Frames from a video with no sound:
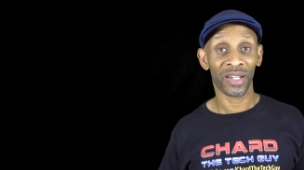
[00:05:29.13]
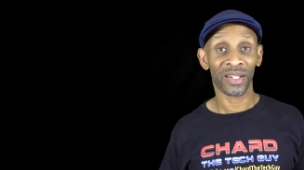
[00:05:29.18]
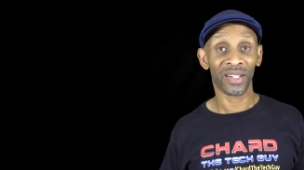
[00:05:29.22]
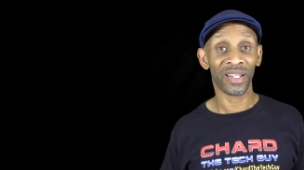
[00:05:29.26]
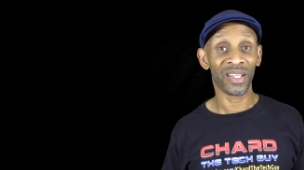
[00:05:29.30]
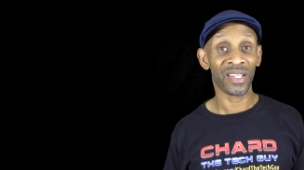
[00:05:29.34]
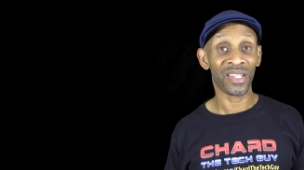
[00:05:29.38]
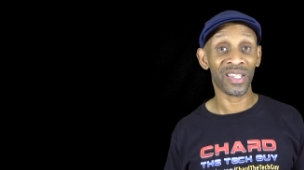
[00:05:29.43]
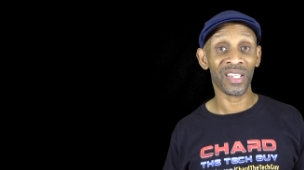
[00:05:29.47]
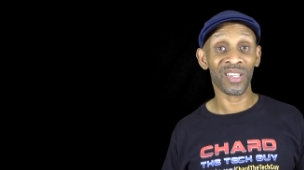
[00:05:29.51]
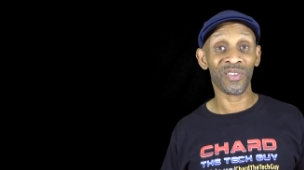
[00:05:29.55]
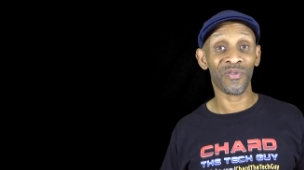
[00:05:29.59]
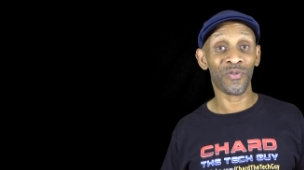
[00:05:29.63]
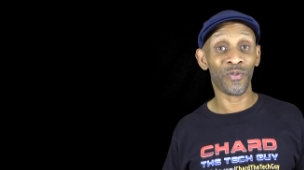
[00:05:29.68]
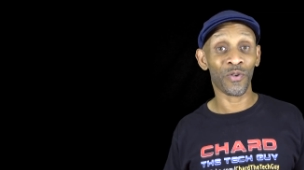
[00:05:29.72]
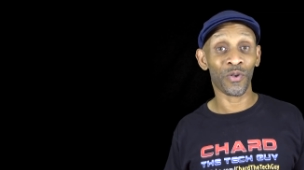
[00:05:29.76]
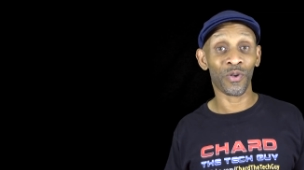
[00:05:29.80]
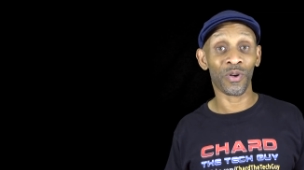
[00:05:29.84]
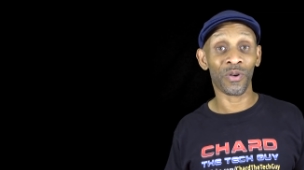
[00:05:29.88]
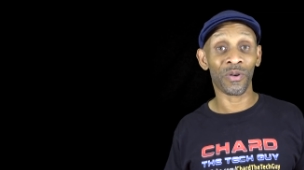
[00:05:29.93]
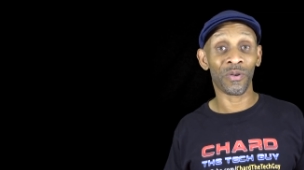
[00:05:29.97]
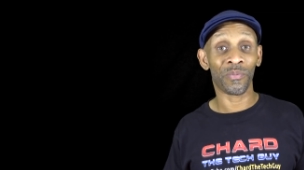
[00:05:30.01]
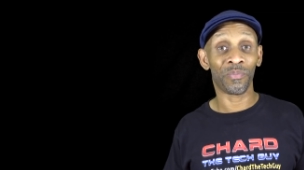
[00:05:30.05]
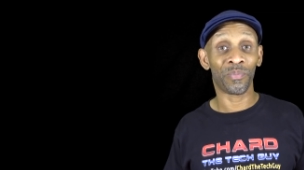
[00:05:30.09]
This is
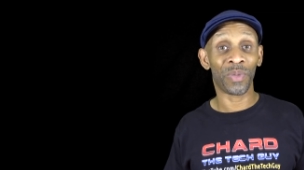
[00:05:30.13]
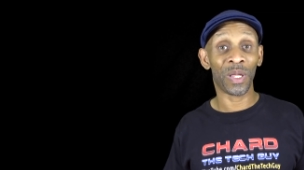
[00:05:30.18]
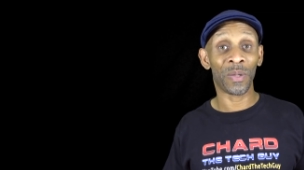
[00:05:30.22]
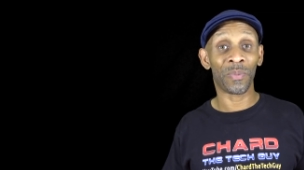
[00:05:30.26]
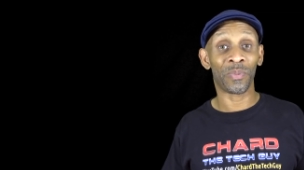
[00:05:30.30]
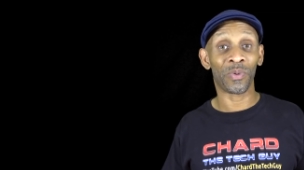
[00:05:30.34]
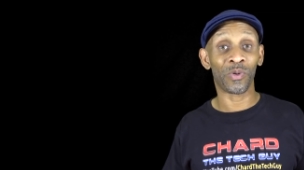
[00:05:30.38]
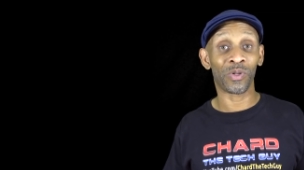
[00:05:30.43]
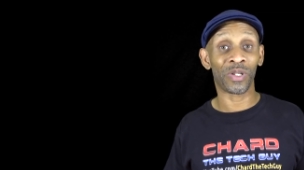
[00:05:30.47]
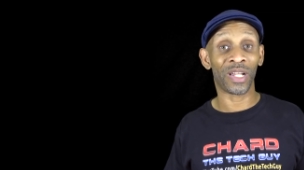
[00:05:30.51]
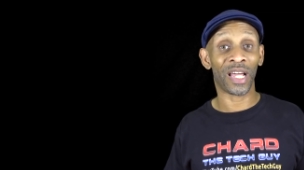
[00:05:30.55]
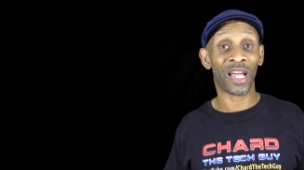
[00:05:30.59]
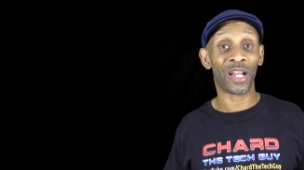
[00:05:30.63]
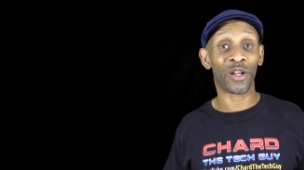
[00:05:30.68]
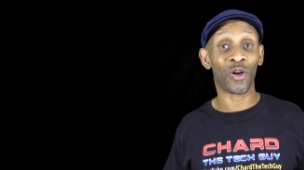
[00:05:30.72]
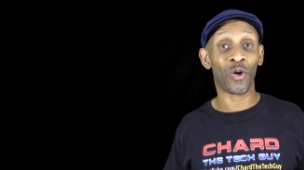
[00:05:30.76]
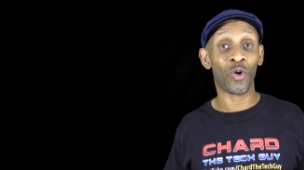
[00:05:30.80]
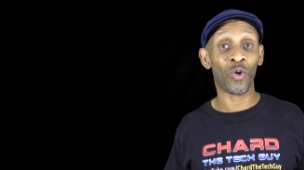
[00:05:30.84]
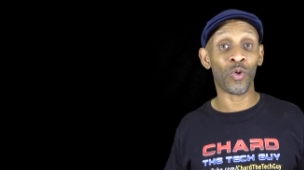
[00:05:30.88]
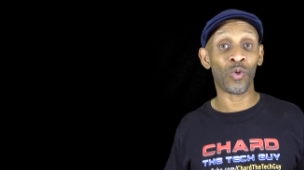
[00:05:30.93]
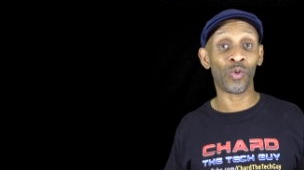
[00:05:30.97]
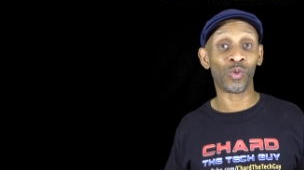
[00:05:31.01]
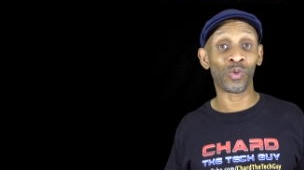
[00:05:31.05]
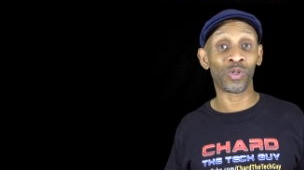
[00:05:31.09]
for people that
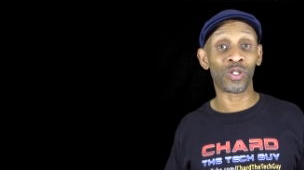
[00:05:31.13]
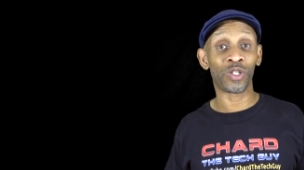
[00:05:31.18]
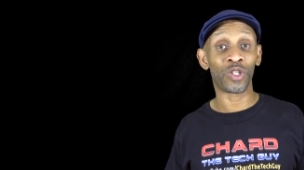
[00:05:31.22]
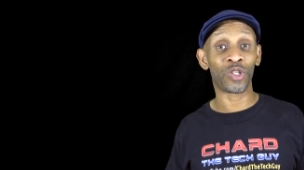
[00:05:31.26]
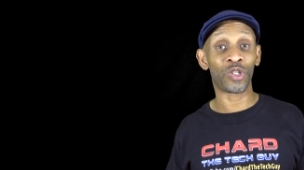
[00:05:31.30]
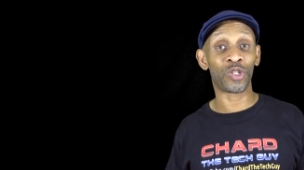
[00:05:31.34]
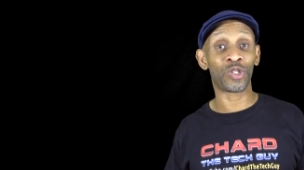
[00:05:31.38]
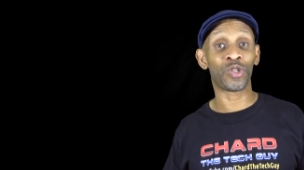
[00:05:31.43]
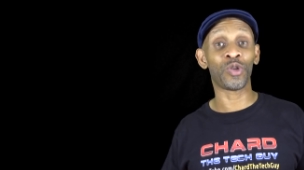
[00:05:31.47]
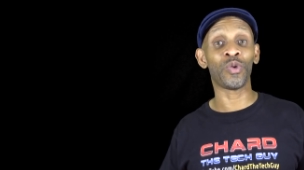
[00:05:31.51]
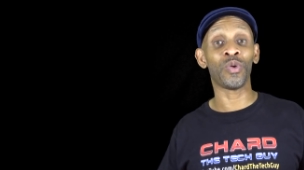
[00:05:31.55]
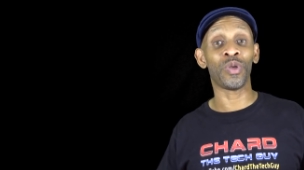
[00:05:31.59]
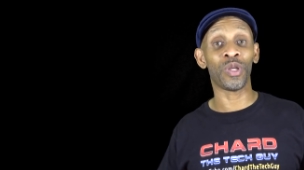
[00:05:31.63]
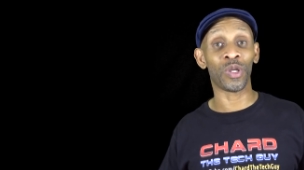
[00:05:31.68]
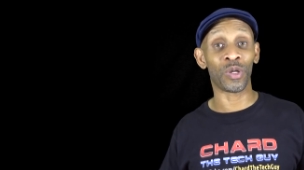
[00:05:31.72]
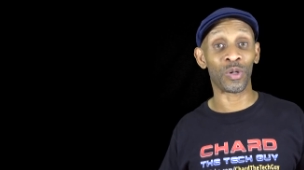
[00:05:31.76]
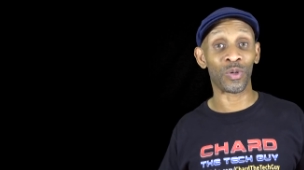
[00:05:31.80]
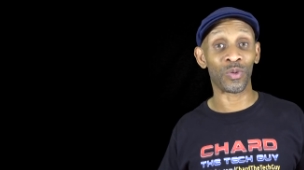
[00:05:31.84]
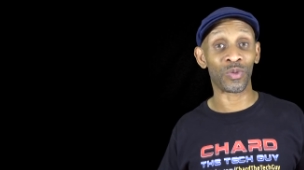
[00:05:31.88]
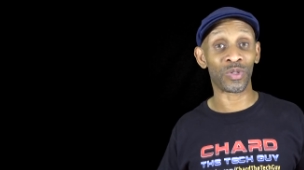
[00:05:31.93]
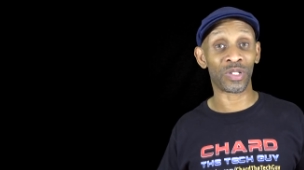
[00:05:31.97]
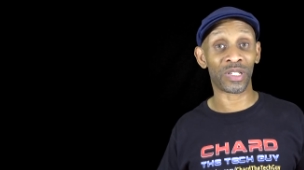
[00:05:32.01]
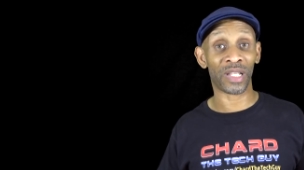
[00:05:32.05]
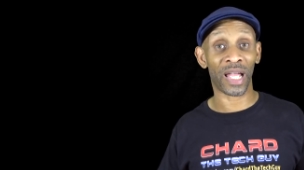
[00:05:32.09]
own
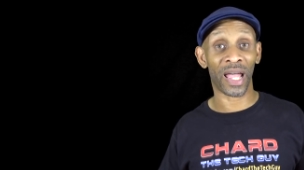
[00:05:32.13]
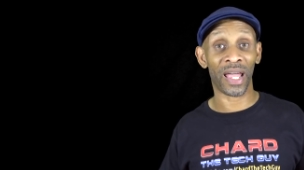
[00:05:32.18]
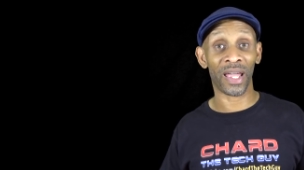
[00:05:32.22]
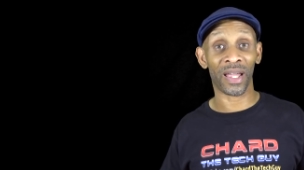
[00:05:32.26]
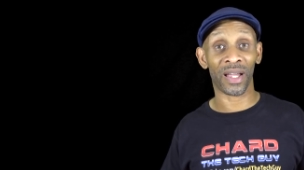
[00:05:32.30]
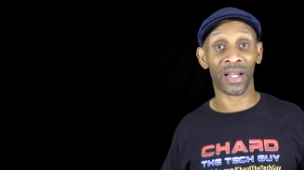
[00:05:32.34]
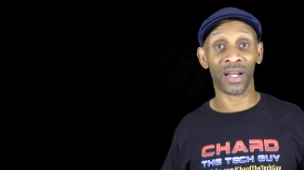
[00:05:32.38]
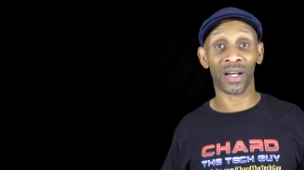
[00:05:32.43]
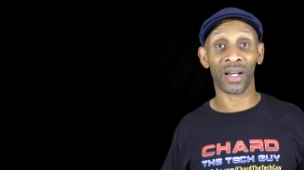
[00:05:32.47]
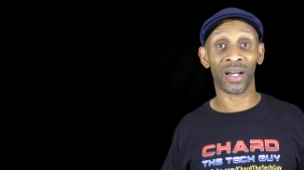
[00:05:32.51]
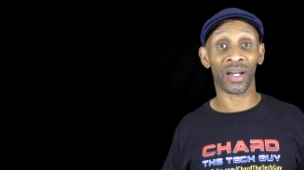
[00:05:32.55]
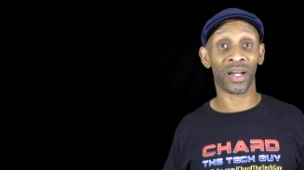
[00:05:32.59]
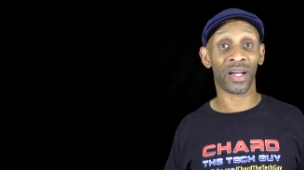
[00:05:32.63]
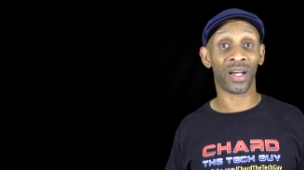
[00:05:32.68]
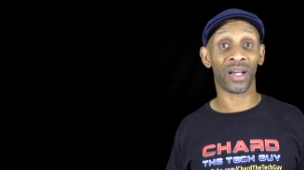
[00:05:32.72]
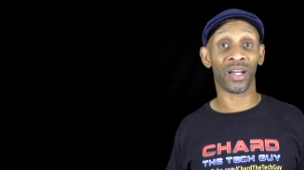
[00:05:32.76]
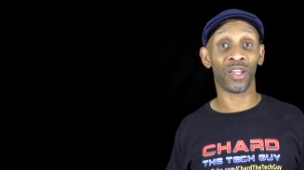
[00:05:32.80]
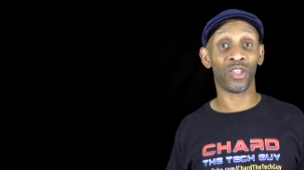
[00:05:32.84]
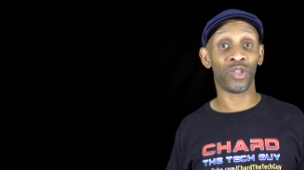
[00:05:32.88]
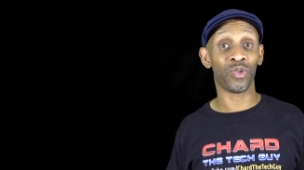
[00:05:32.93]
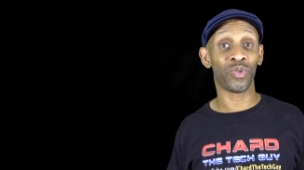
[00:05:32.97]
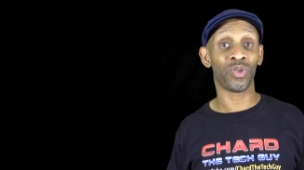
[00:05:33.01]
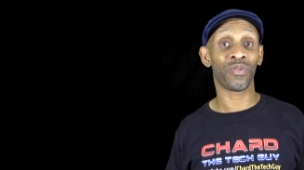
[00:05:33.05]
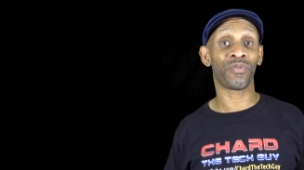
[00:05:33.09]
studios like
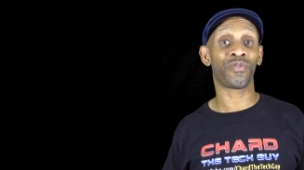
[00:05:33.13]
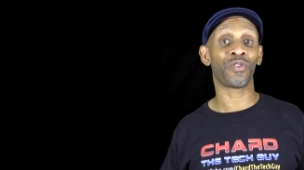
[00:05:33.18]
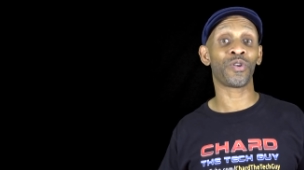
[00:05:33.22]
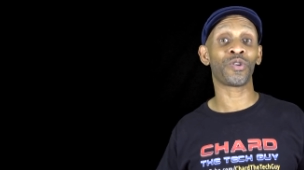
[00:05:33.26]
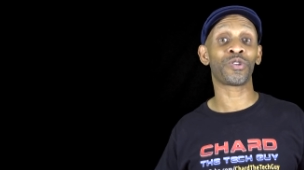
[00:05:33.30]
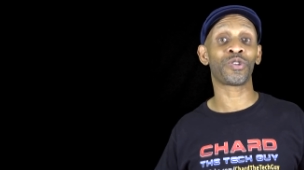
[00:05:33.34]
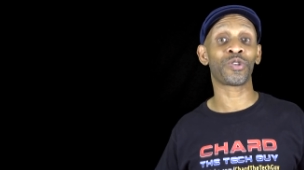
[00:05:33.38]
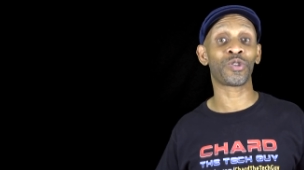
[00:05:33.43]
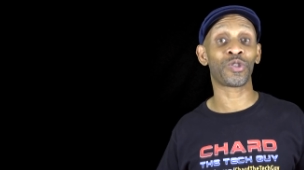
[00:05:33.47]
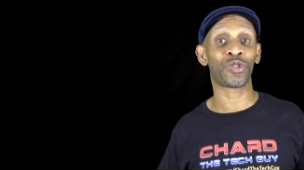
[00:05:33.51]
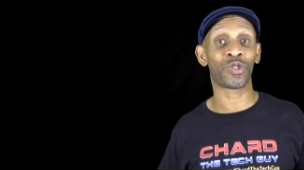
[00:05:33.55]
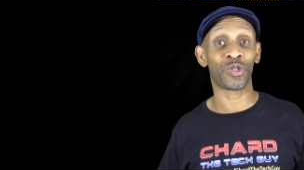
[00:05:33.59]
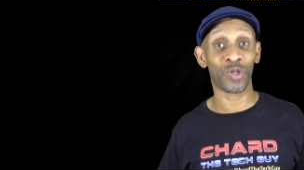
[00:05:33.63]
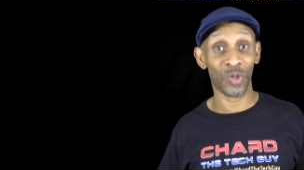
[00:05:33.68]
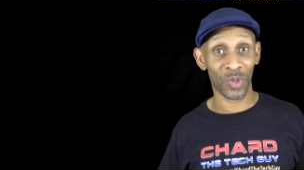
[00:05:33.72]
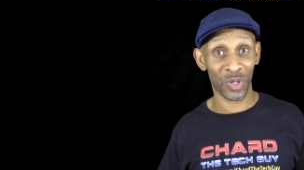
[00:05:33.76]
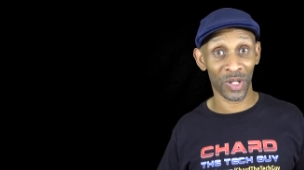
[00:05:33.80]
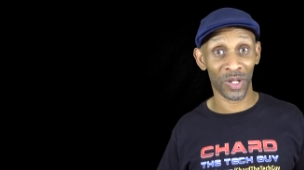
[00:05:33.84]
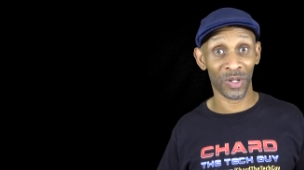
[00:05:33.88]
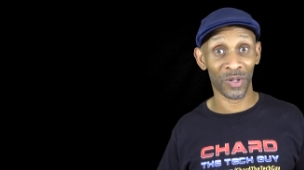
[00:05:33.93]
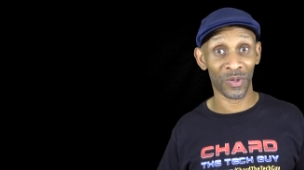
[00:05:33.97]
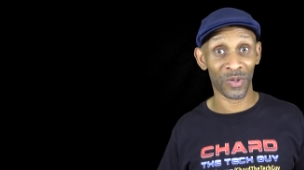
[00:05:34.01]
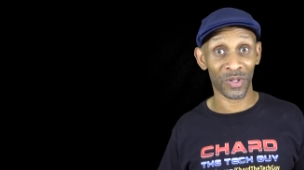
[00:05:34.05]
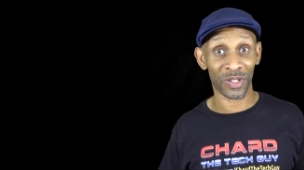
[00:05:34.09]
uh, Universal
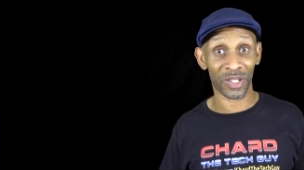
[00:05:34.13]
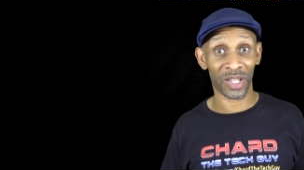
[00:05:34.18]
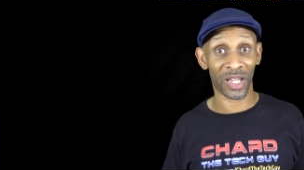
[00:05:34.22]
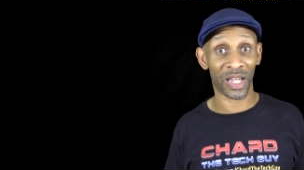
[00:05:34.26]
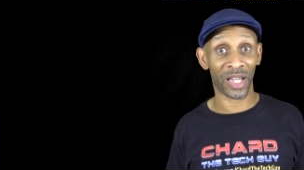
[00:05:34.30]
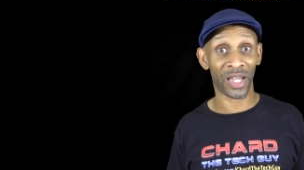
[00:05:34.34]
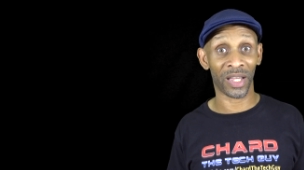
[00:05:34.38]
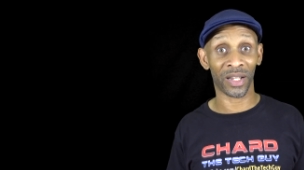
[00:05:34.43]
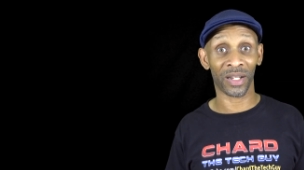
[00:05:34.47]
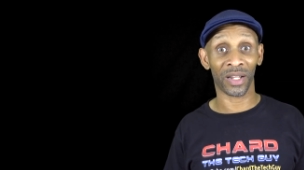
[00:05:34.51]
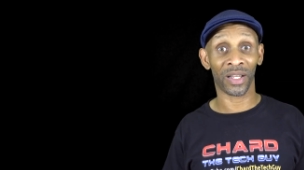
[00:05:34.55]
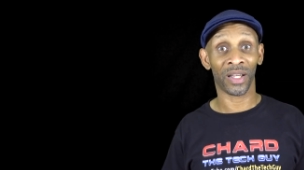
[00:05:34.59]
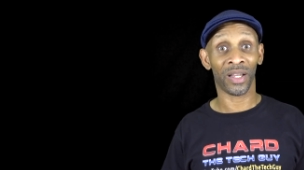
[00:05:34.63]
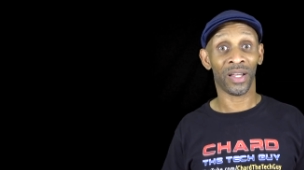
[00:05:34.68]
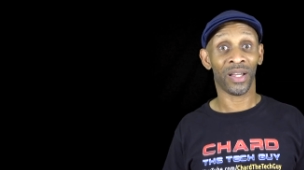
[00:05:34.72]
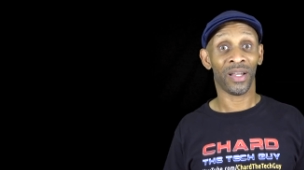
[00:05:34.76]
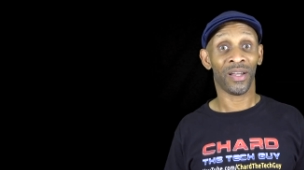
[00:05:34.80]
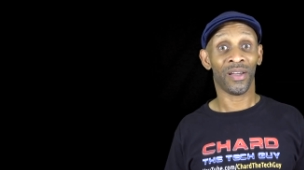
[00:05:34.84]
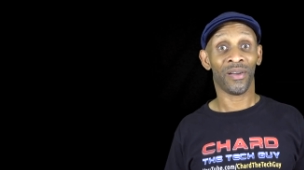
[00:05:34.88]
Studios and